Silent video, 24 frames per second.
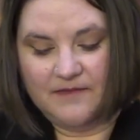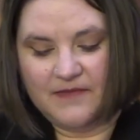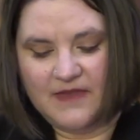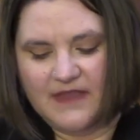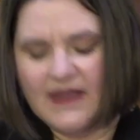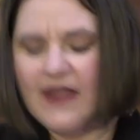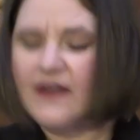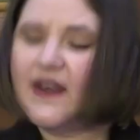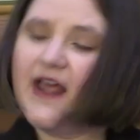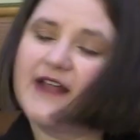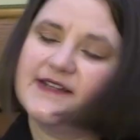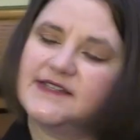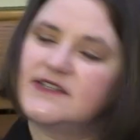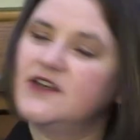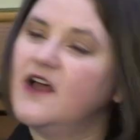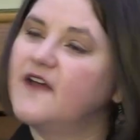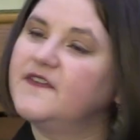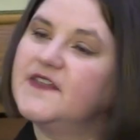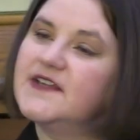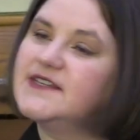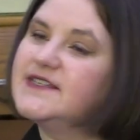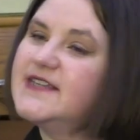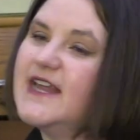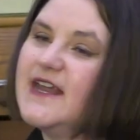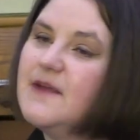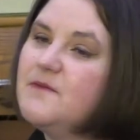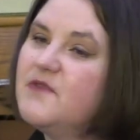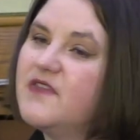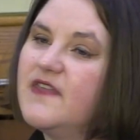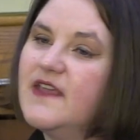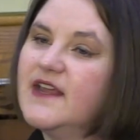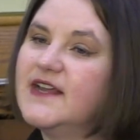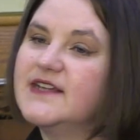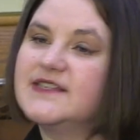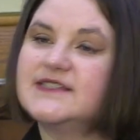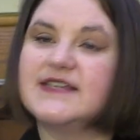Now, that's not the same
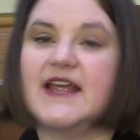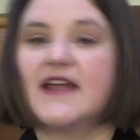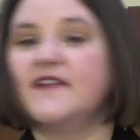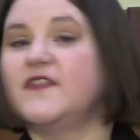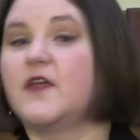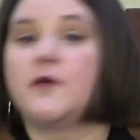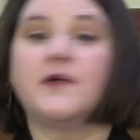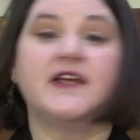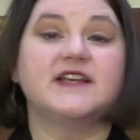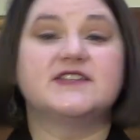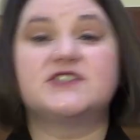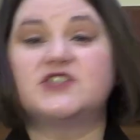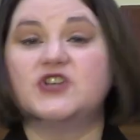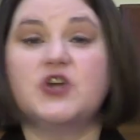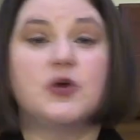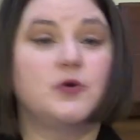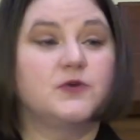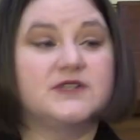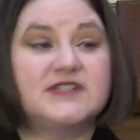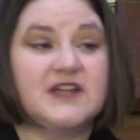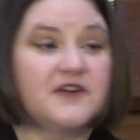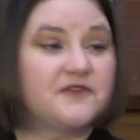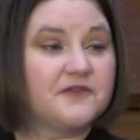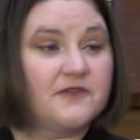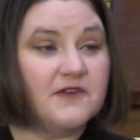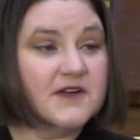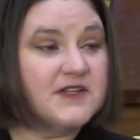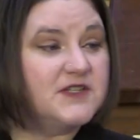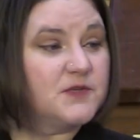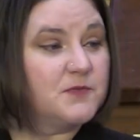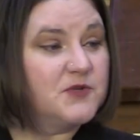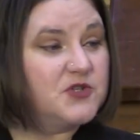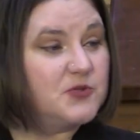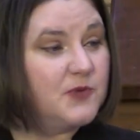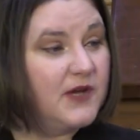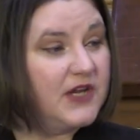thing as saying there is no
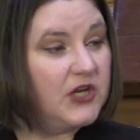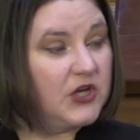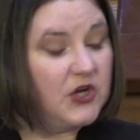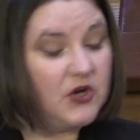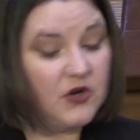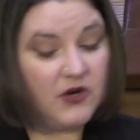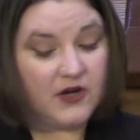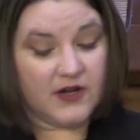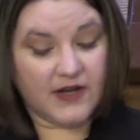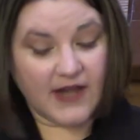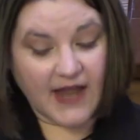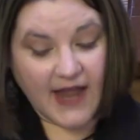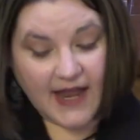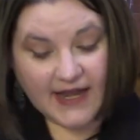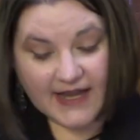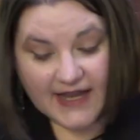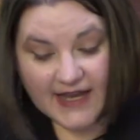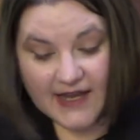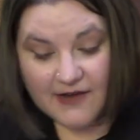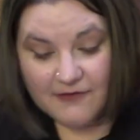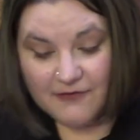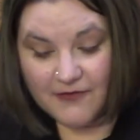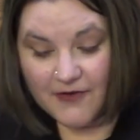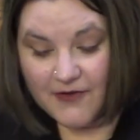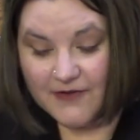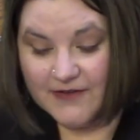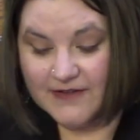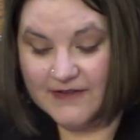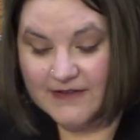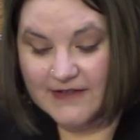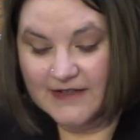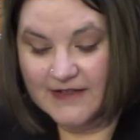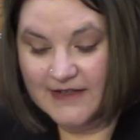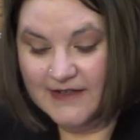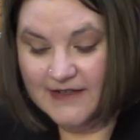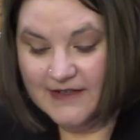difference between good and evil.
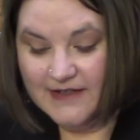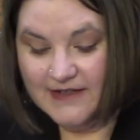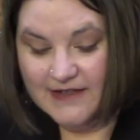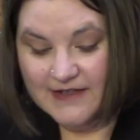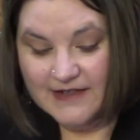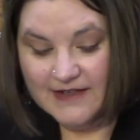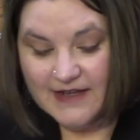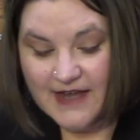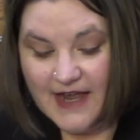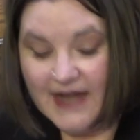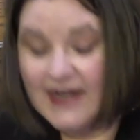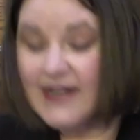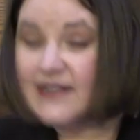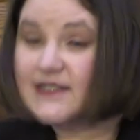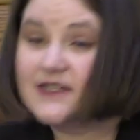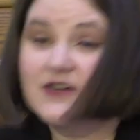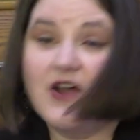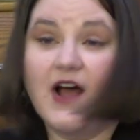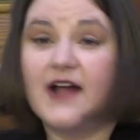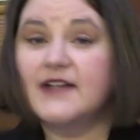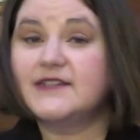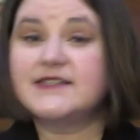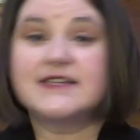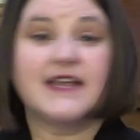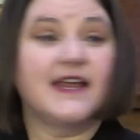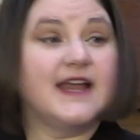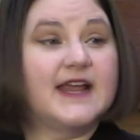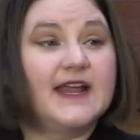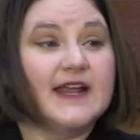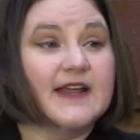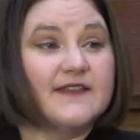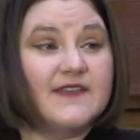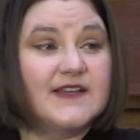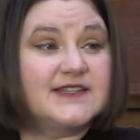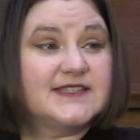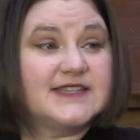And it's not
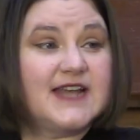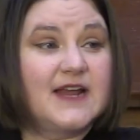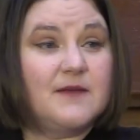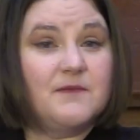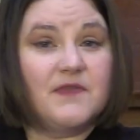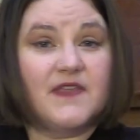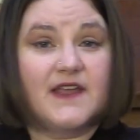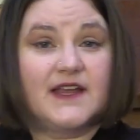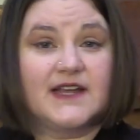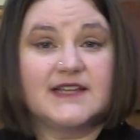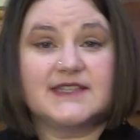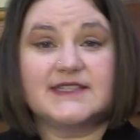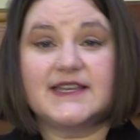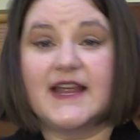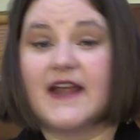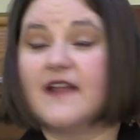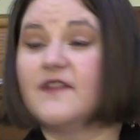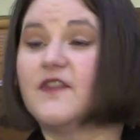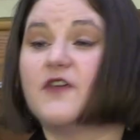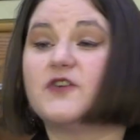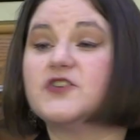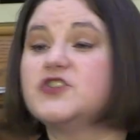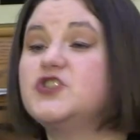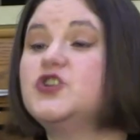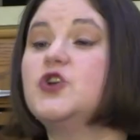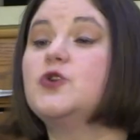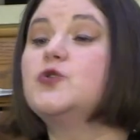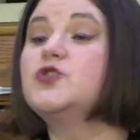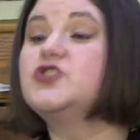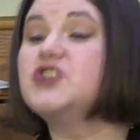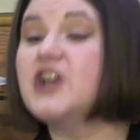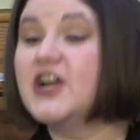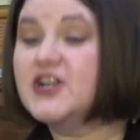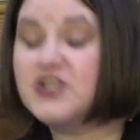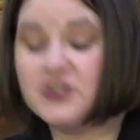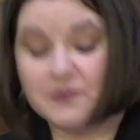the same thing as saying there's no
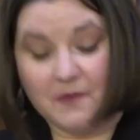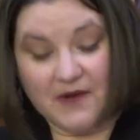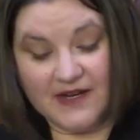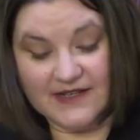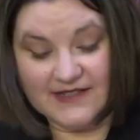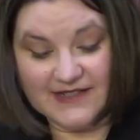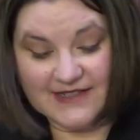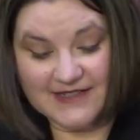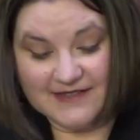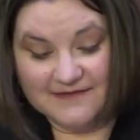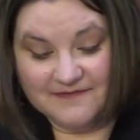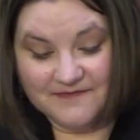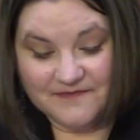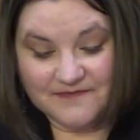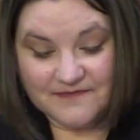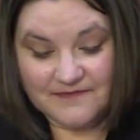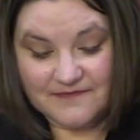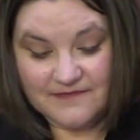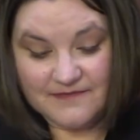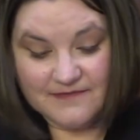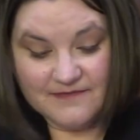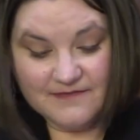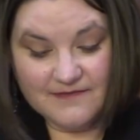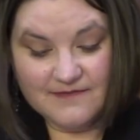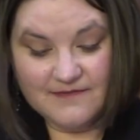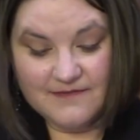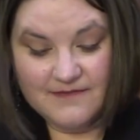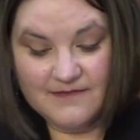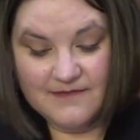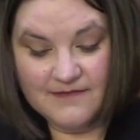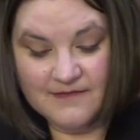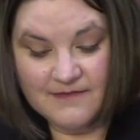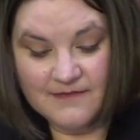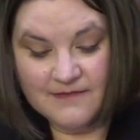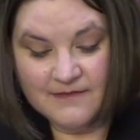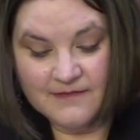judgment.
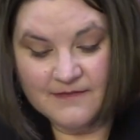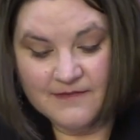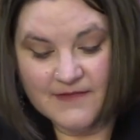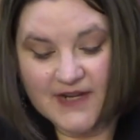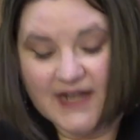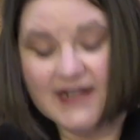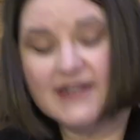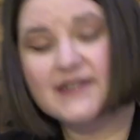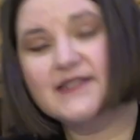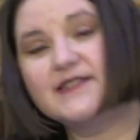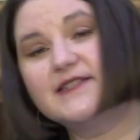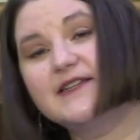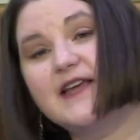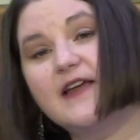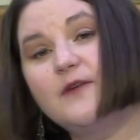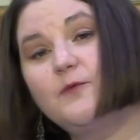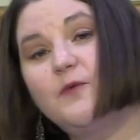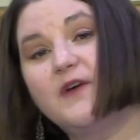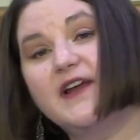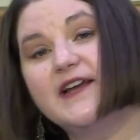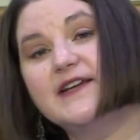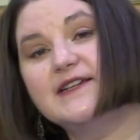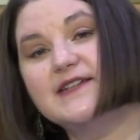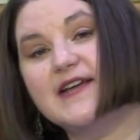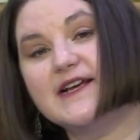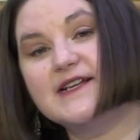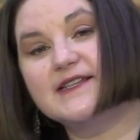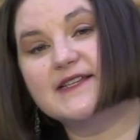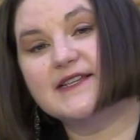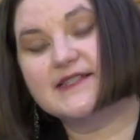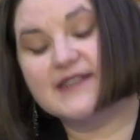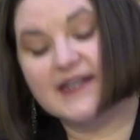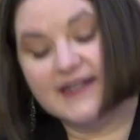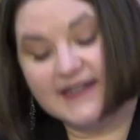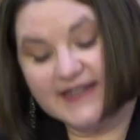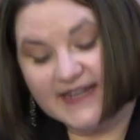Instead, what it does
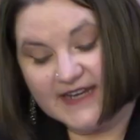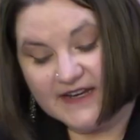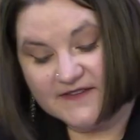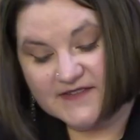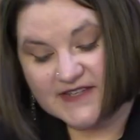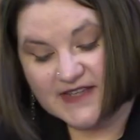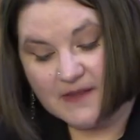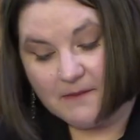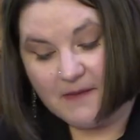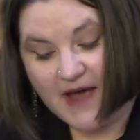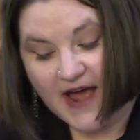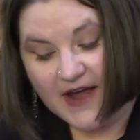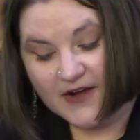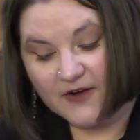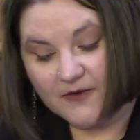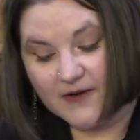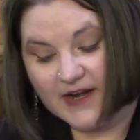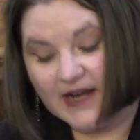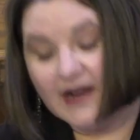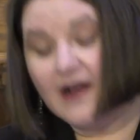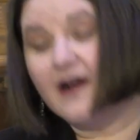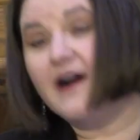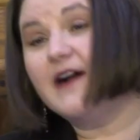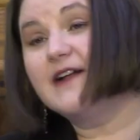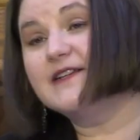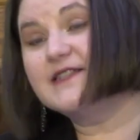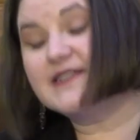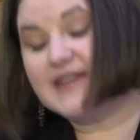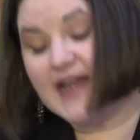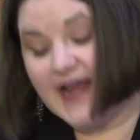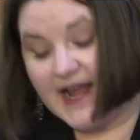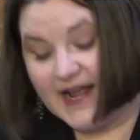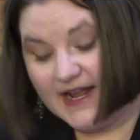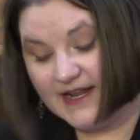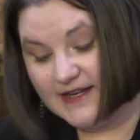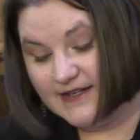is it leaves the matter in God's
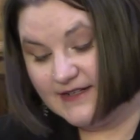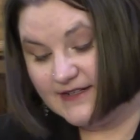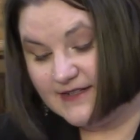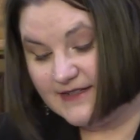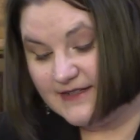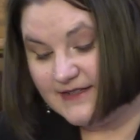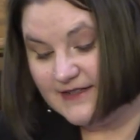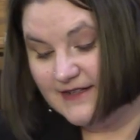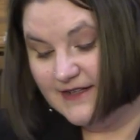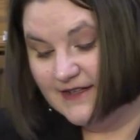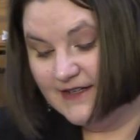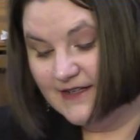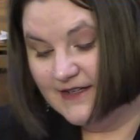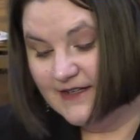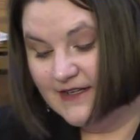hands.